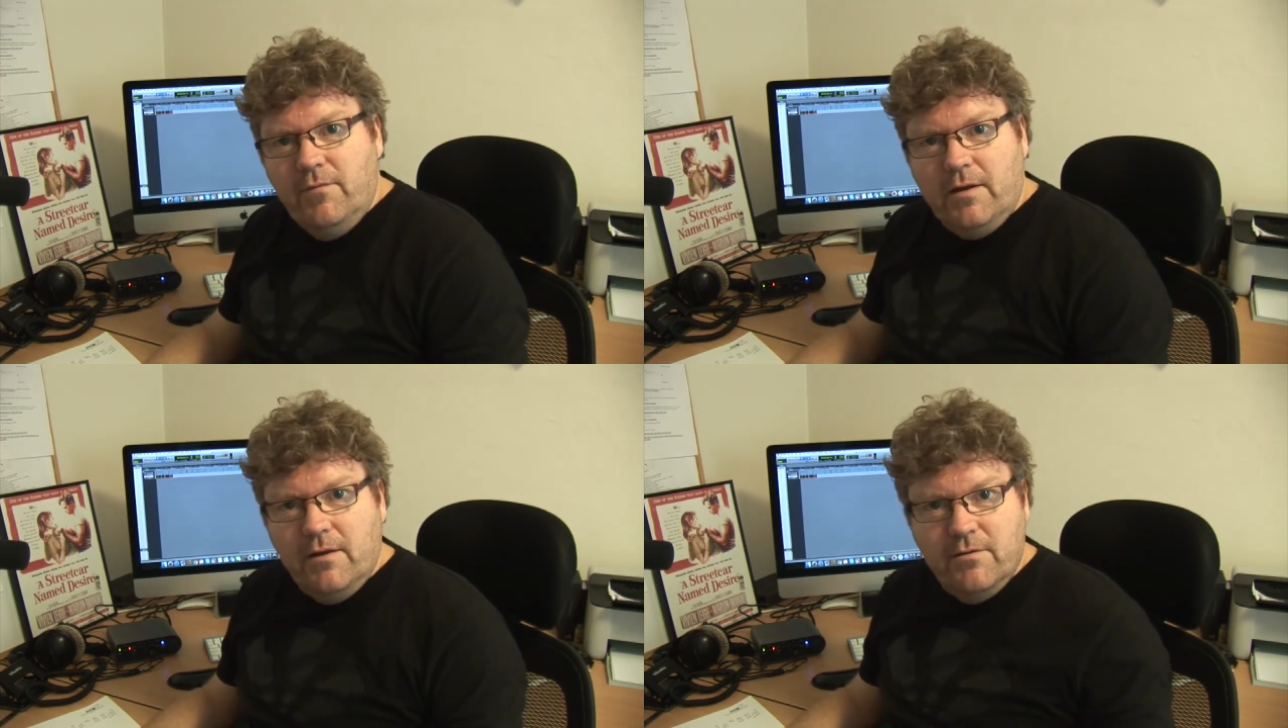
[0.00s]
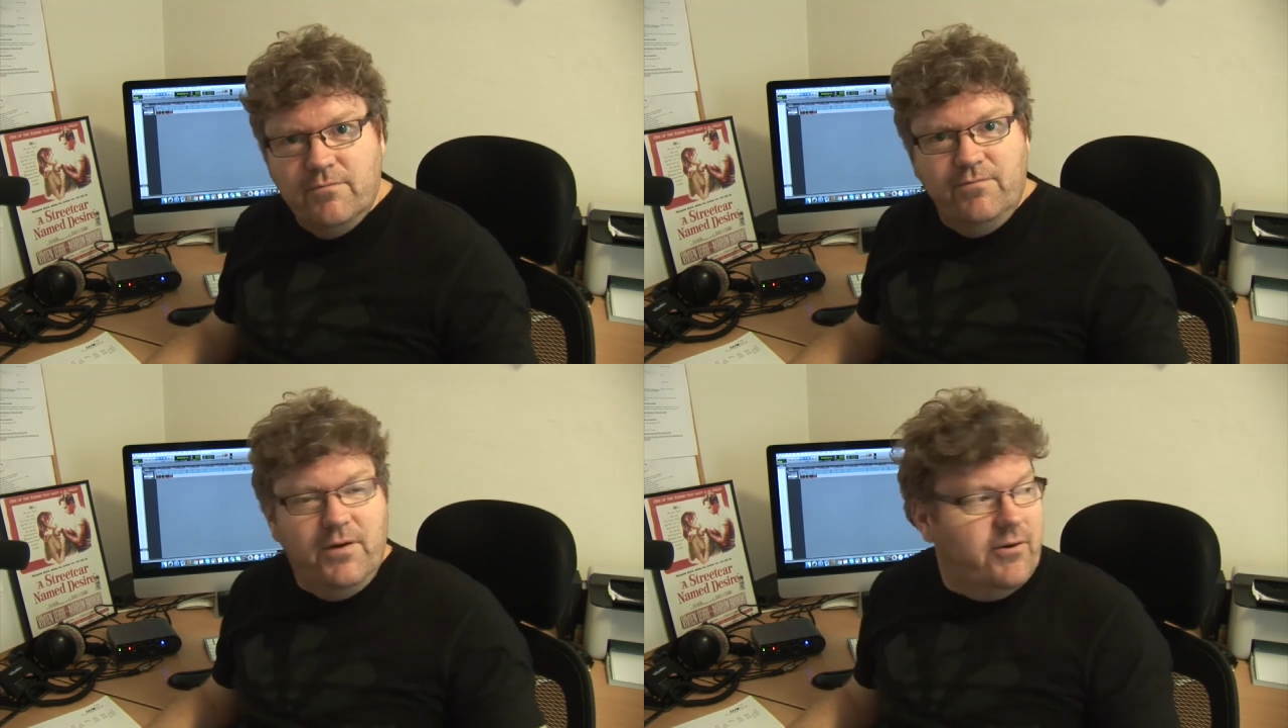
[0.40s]
Another
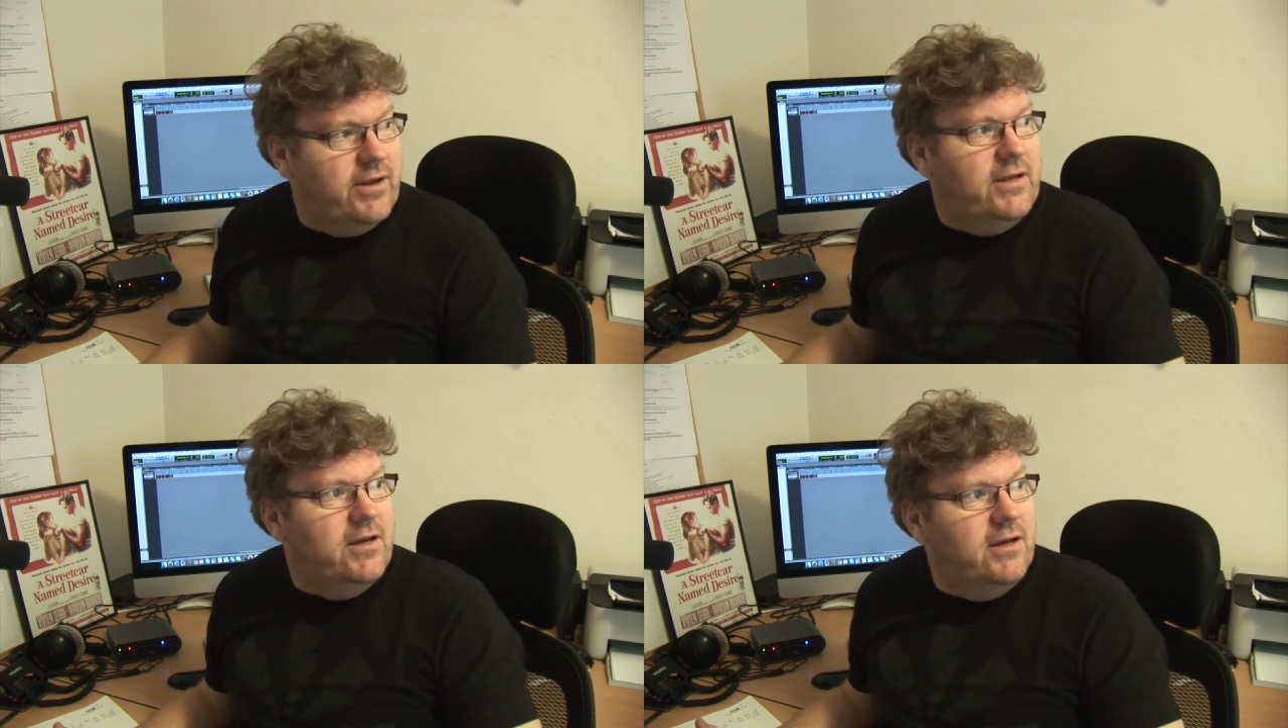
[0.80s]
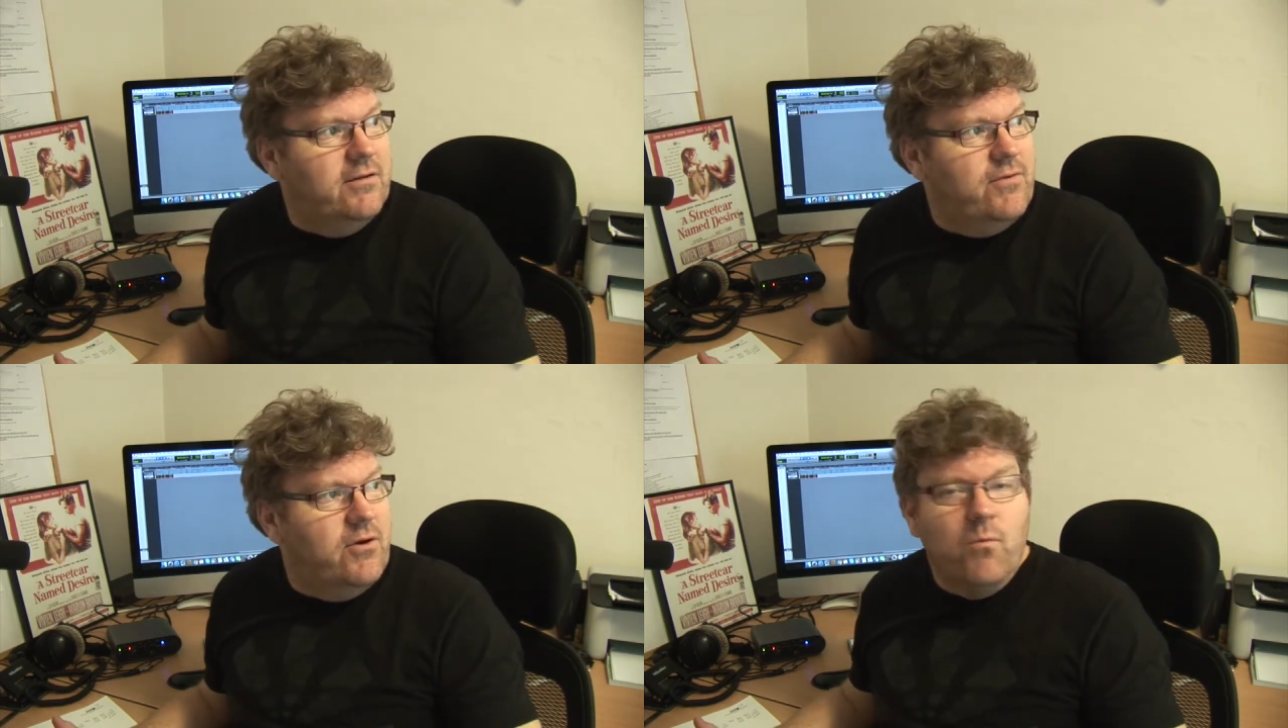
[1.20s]

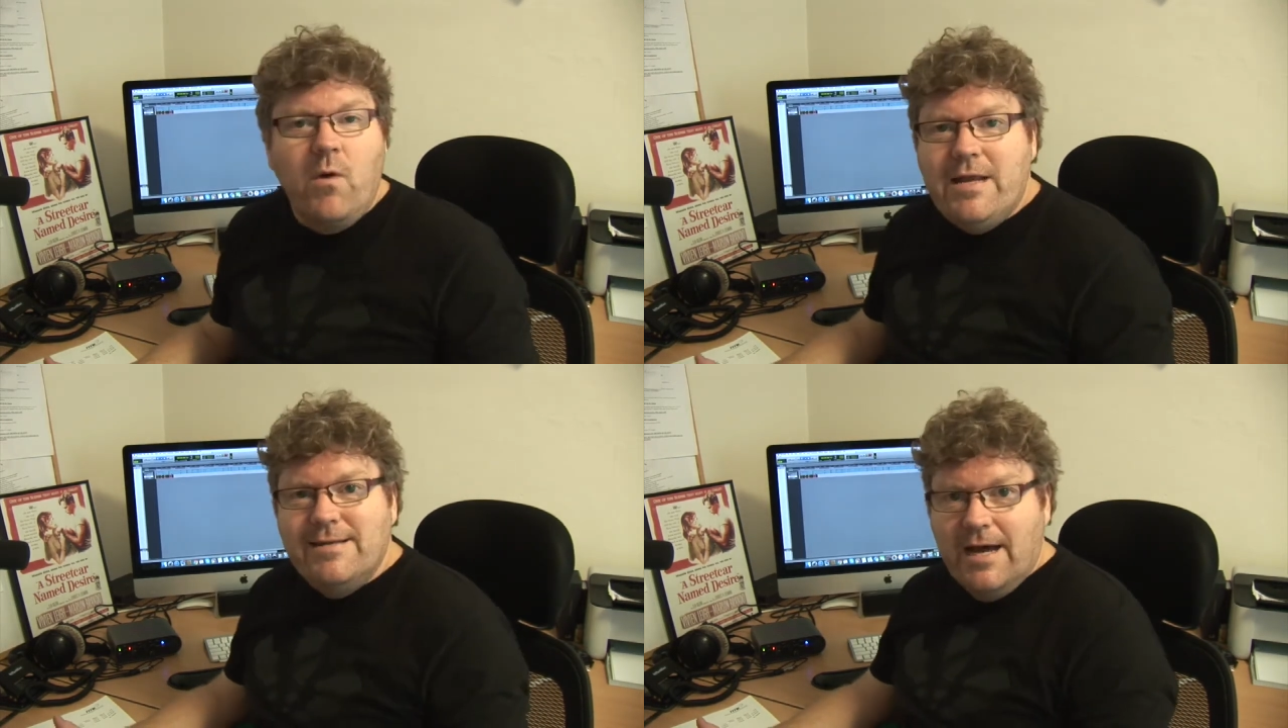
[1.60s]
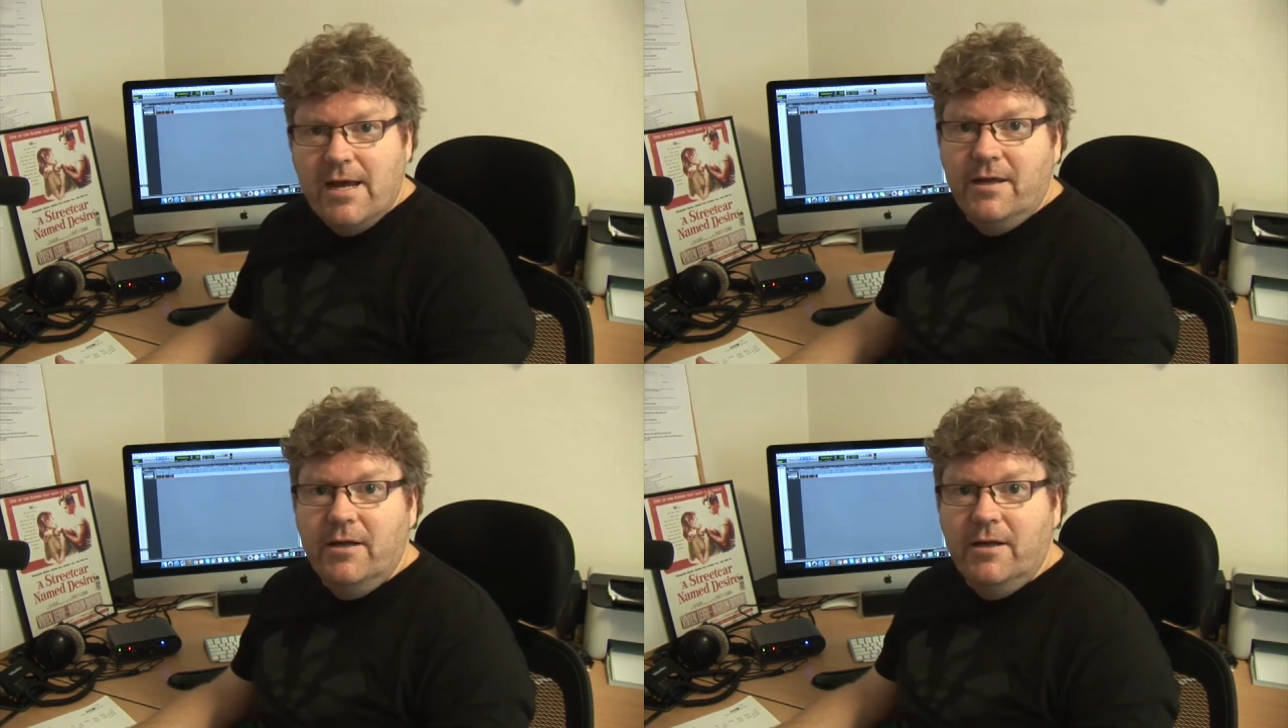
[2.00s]
very wet day